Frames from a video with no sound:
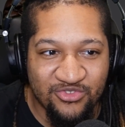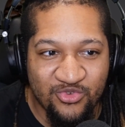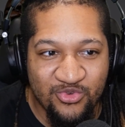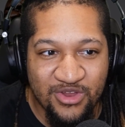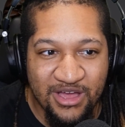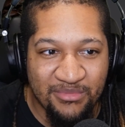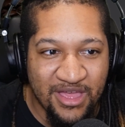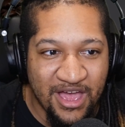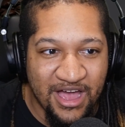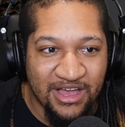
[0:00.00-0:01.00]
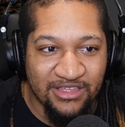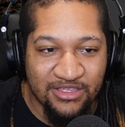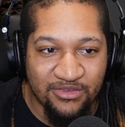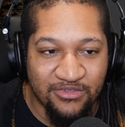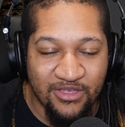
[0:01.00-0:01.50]
screwed up off
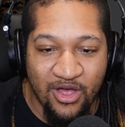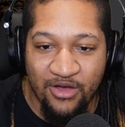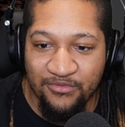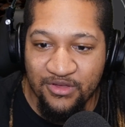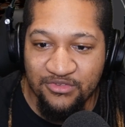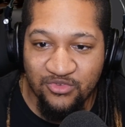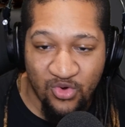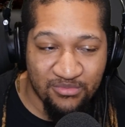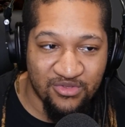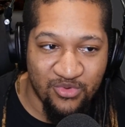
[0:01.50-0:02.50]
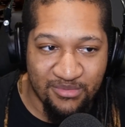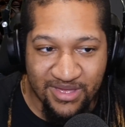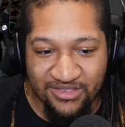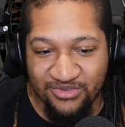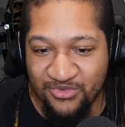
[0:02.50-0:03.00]
of a Stormzy
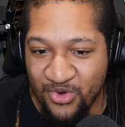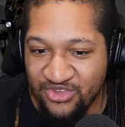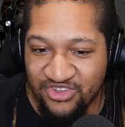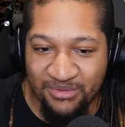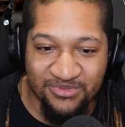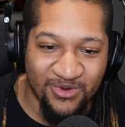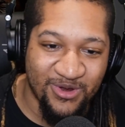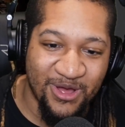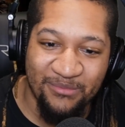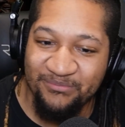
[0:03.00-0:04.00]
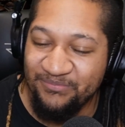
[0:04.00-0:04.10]
remix. Let's go ahead, shut up, turn it up.